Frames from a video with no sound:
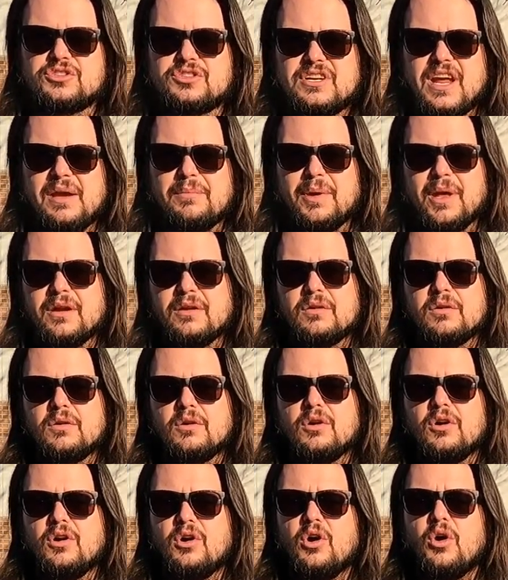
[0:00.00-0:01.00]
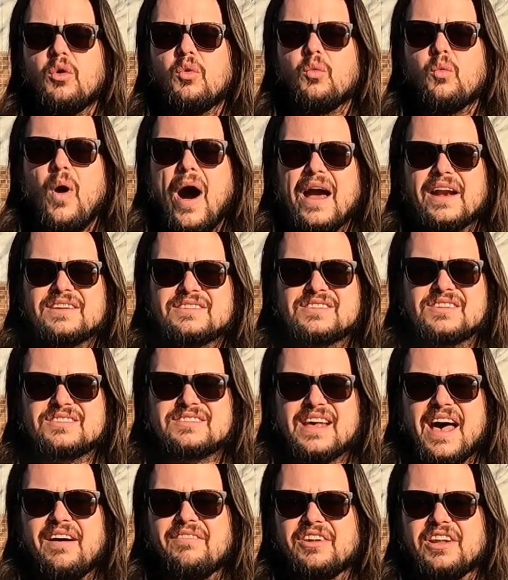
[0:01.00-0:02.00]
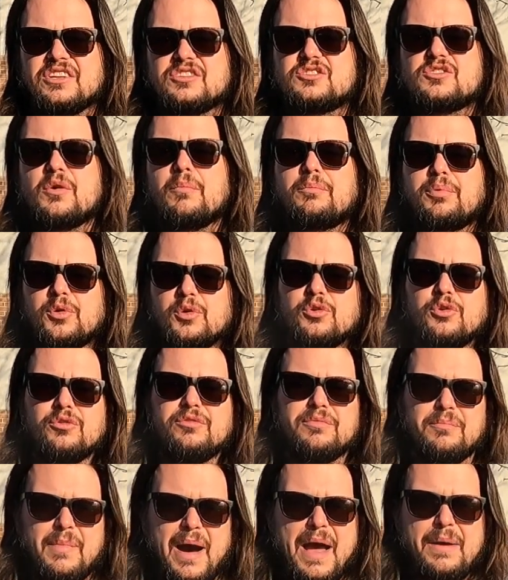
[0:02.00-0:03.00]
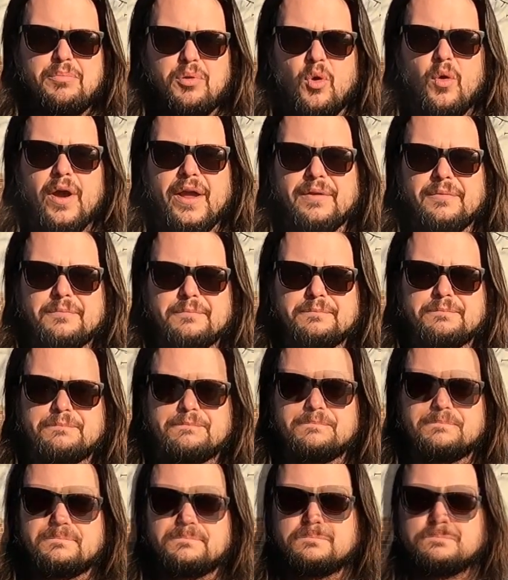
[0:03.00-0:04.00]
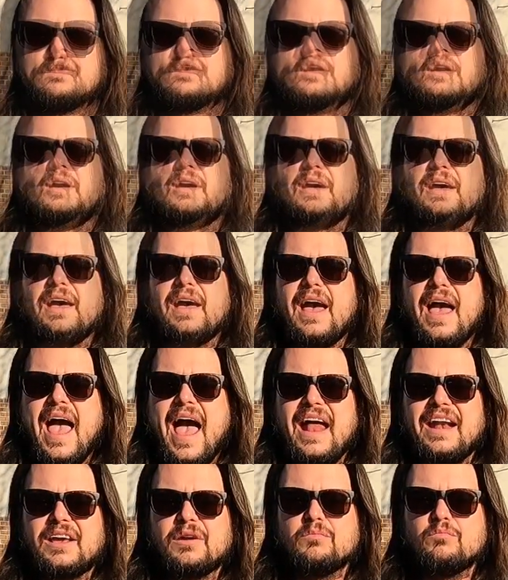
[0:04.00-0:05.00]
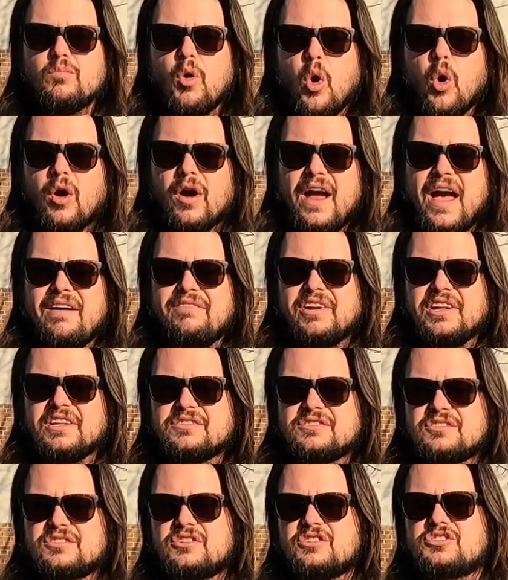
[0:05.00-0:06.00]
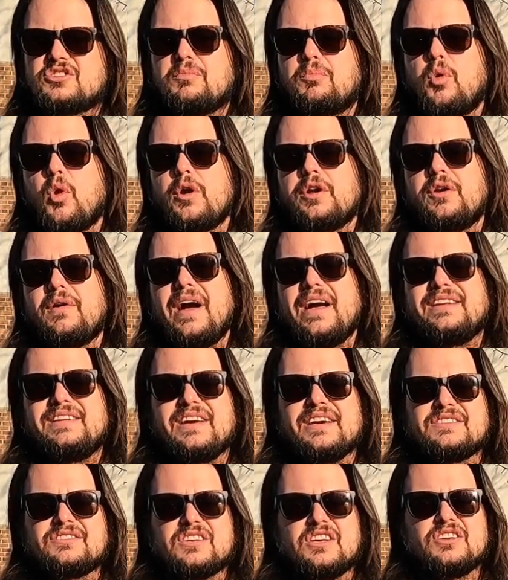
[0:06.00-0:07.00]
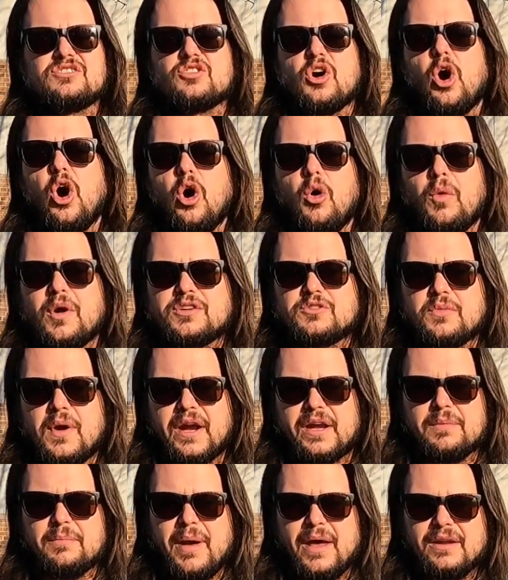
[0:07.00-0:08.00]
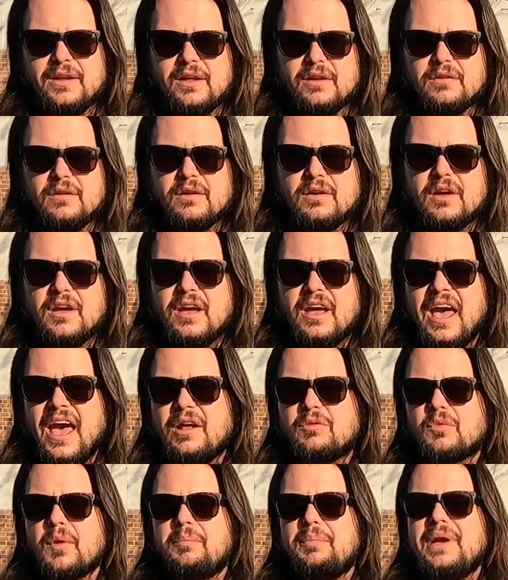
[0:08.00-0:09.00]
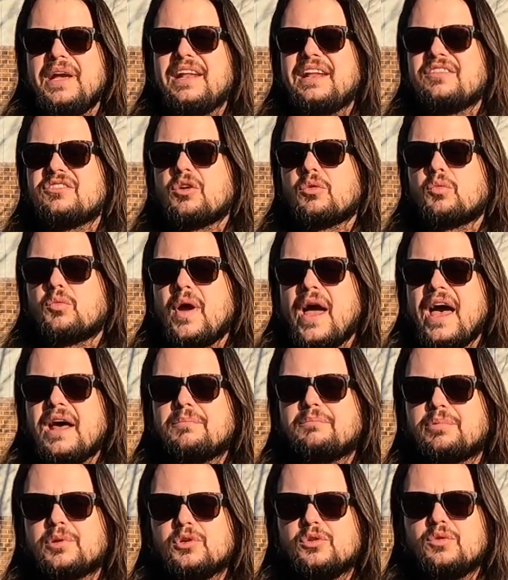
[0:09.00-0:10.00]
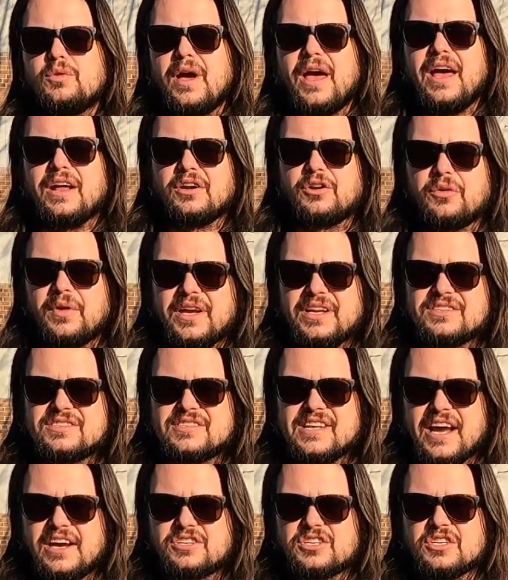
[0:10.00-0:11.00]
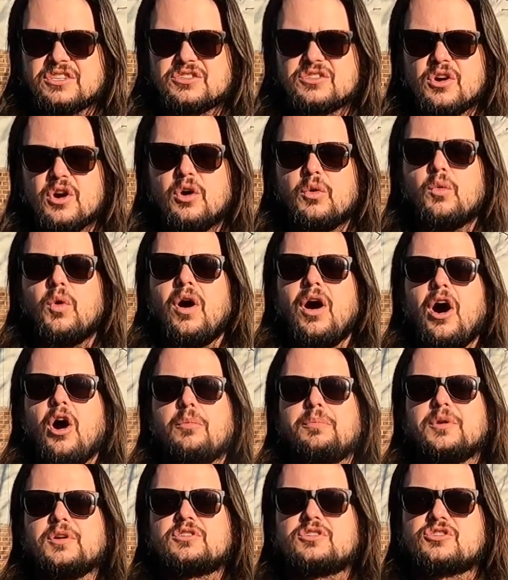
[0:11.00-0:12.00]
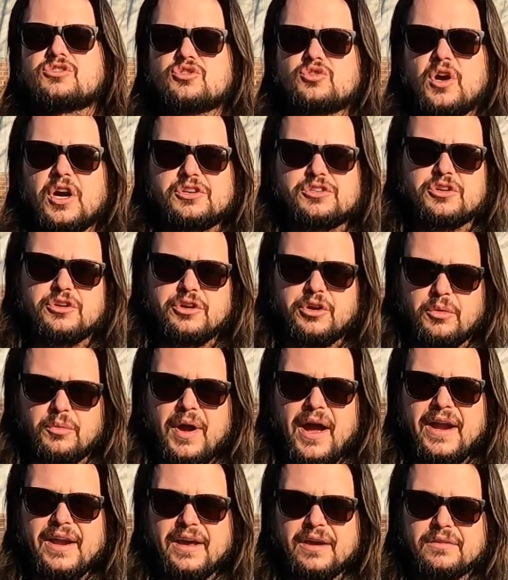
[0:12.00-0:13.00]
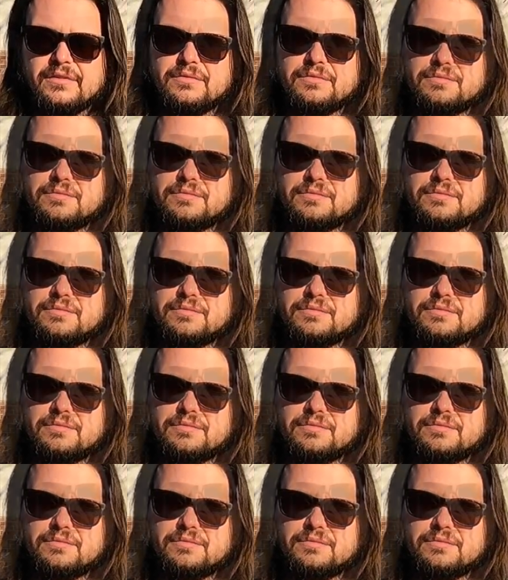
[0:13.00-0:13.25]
statement. Why does this evidence prove my point? Adding more evidence to support your ideas is always recommended, and repeating the red, blue, and green sections will help you to structure your writing.